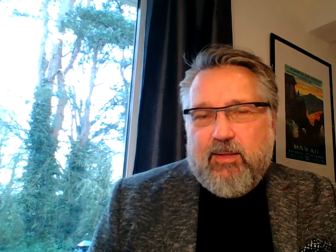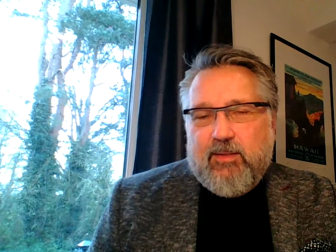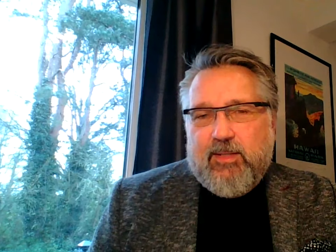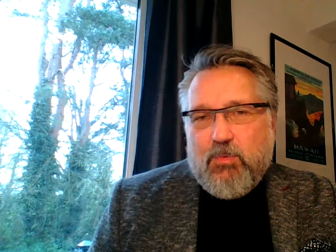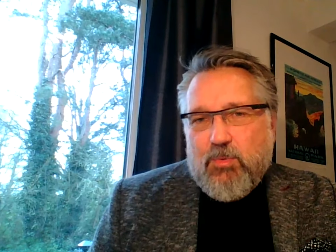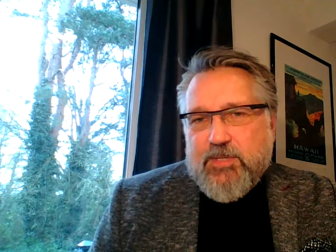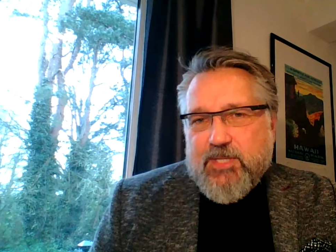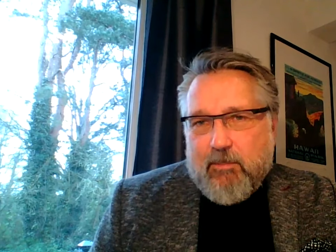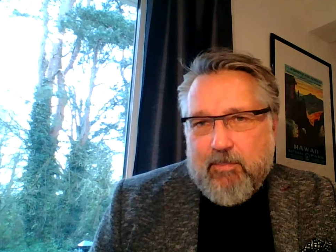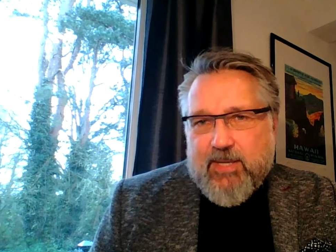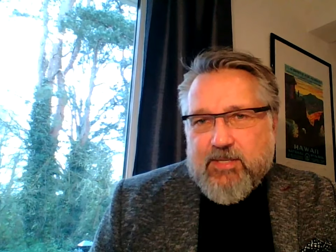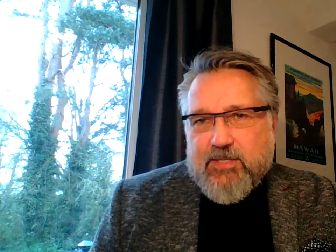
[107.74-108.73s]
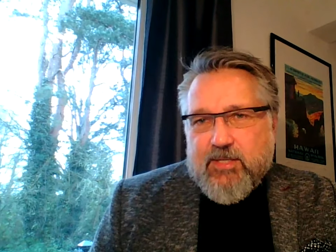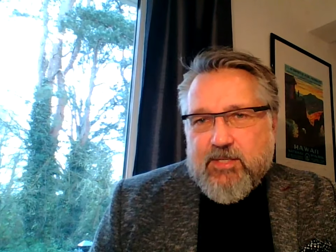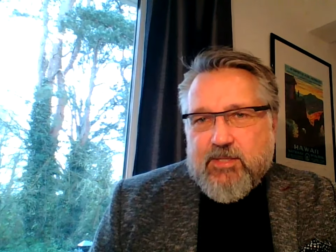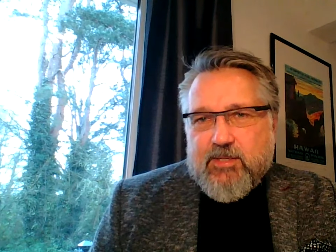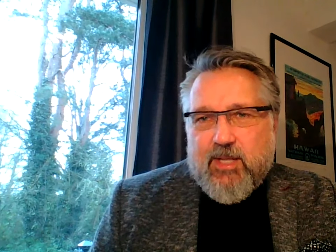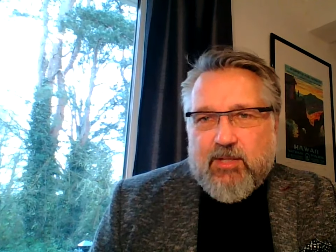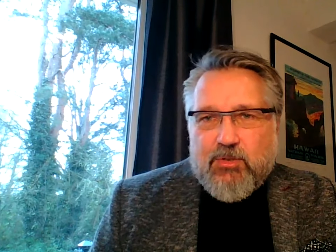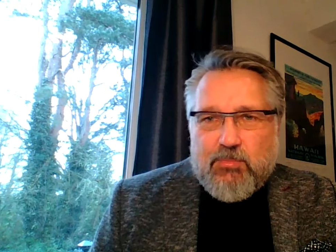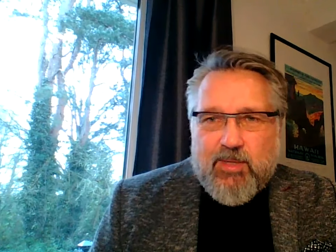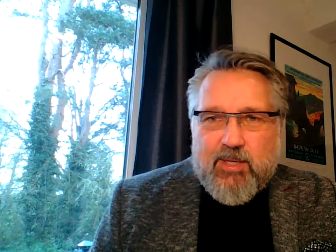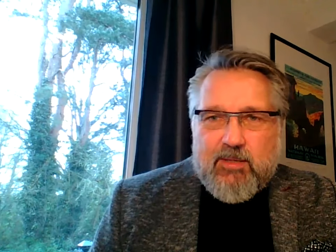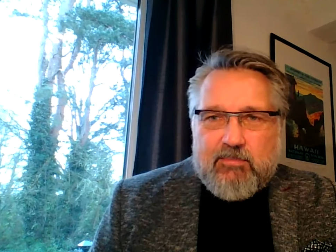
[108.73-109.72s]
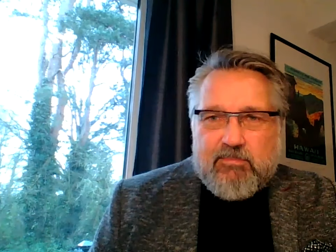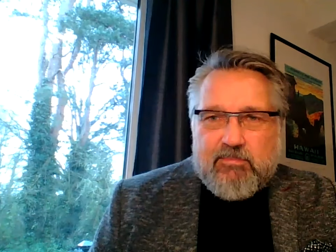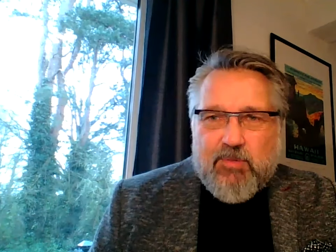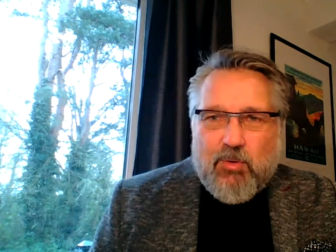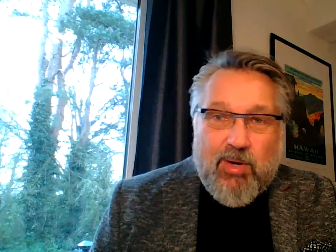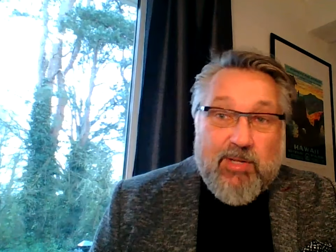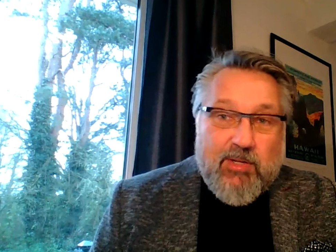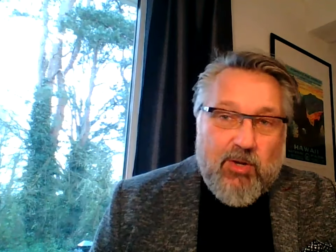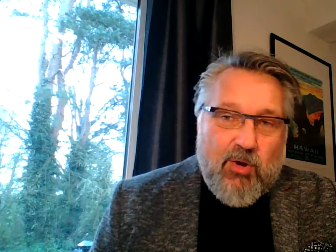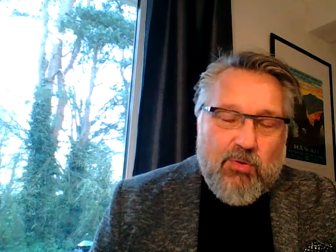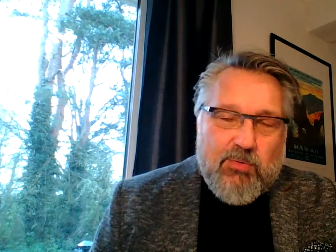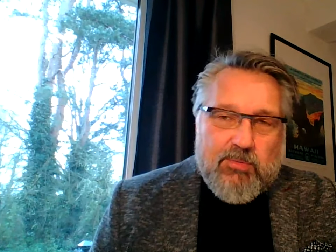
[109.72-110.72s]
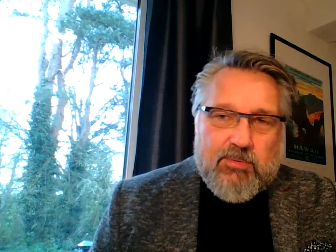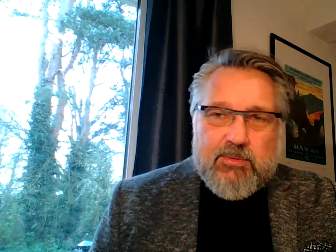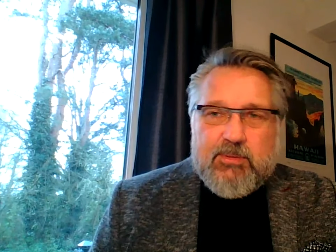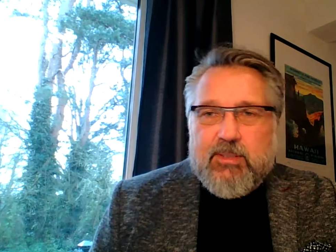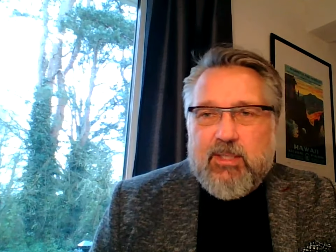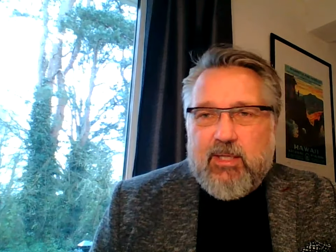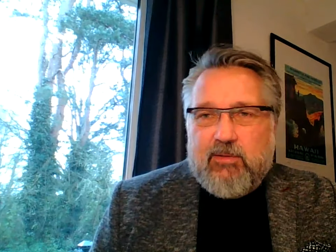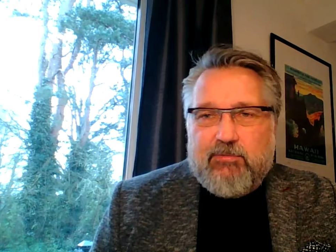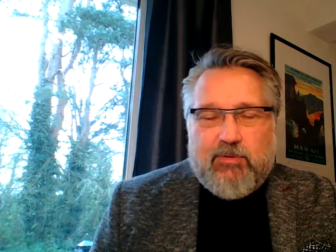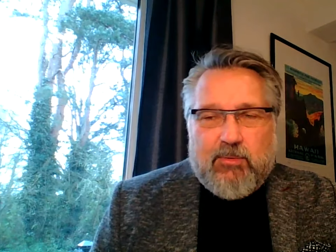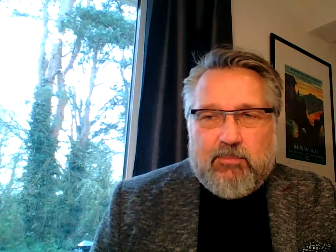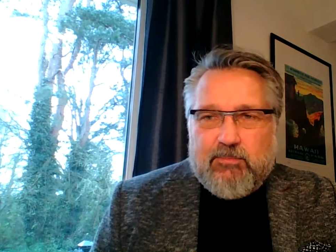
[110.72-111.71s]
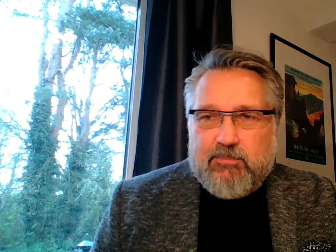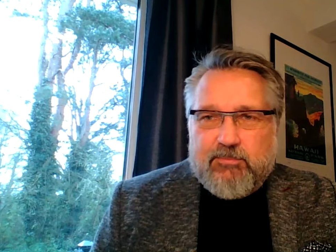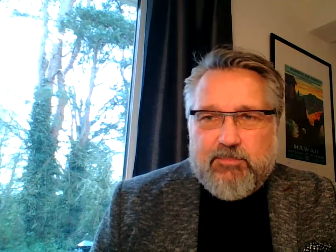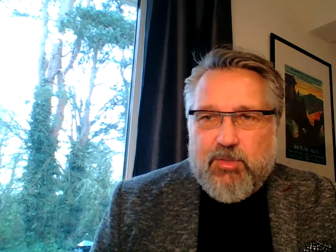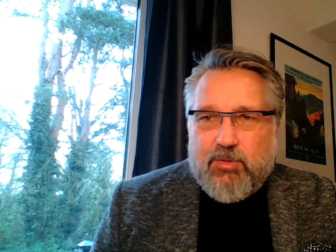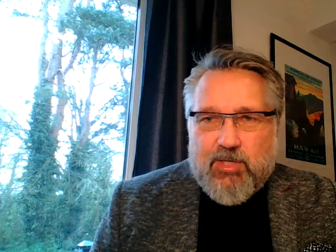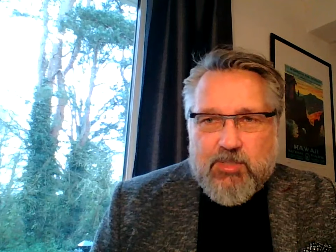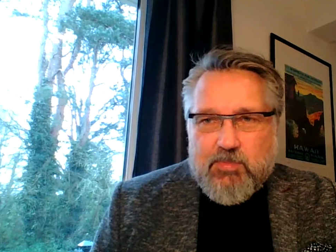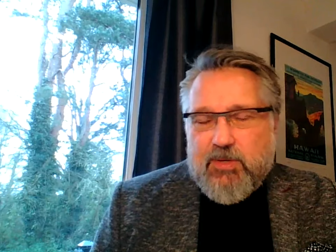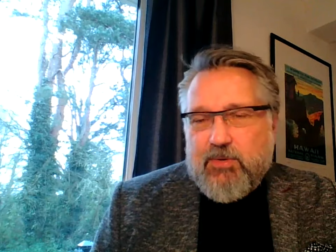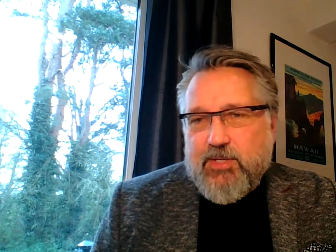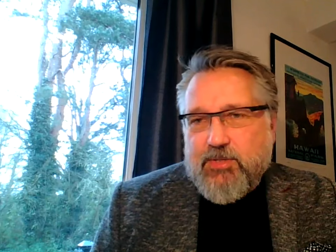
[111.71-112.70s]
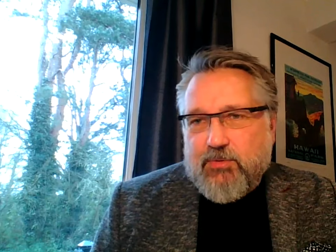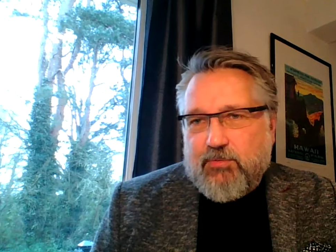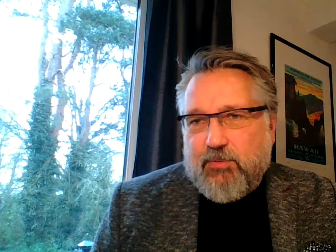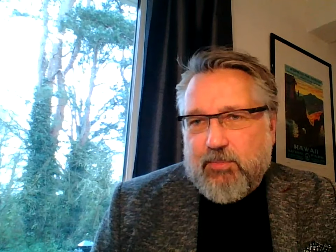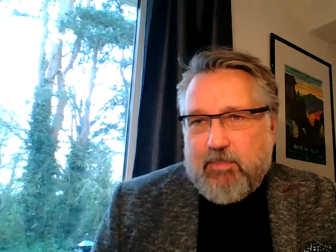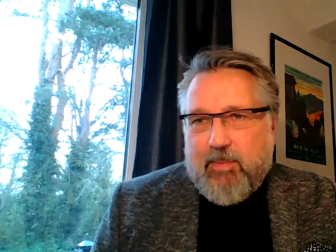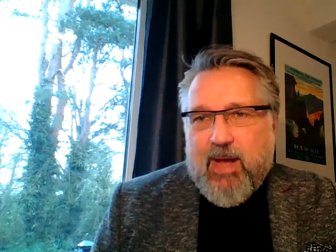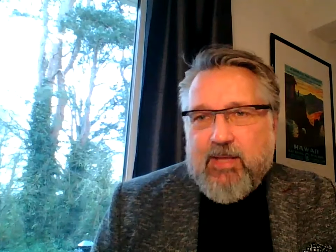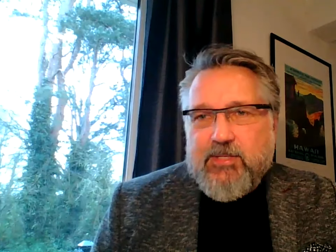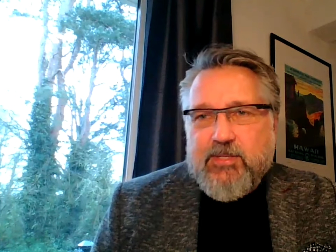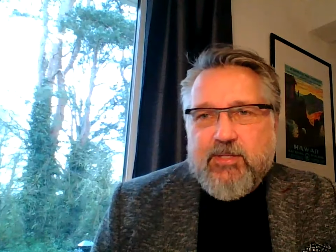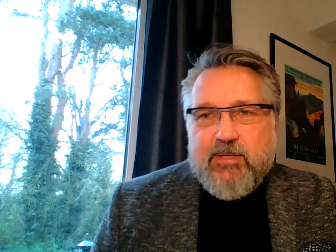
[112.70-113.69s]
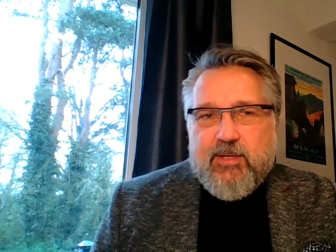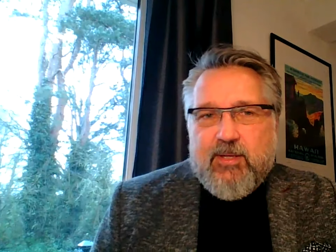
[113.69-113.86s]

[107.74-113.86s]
There will be some basics that you may already know from your experience or from the past,